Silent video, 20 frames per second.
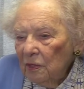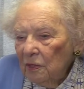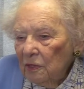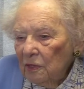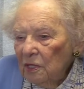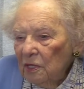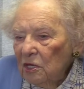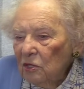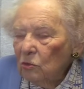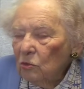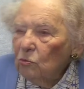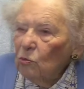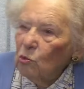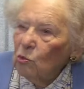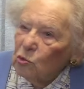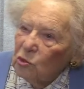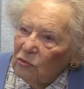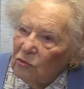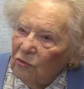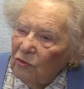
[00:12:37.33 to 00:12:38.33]
near the
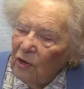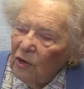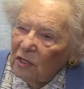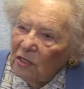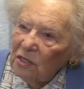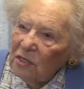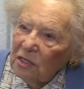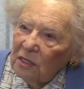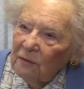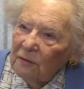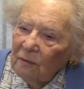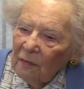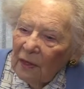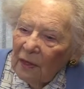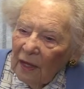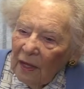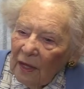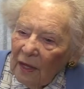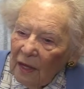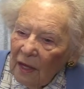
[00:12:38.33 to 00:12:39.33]
waterfront,
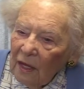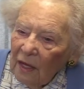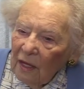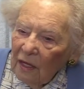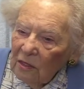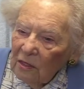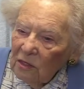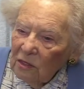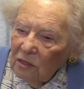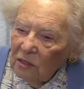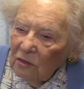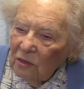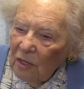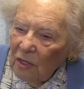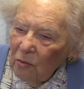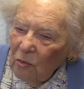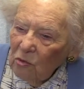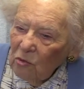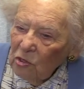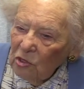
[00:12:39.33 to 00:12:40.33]
and they
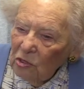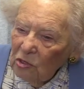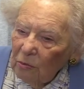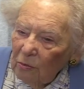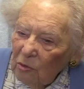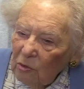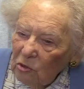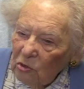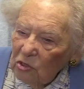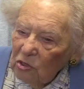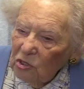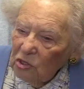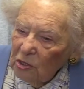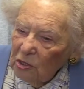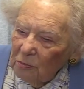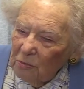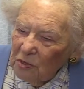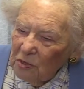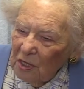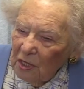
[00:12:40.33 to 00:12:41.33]
wanted to build
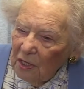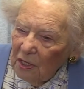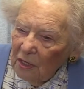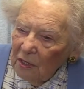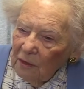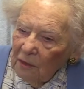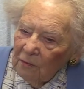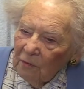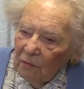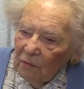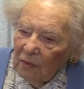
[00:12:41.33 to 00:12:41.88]
ships here.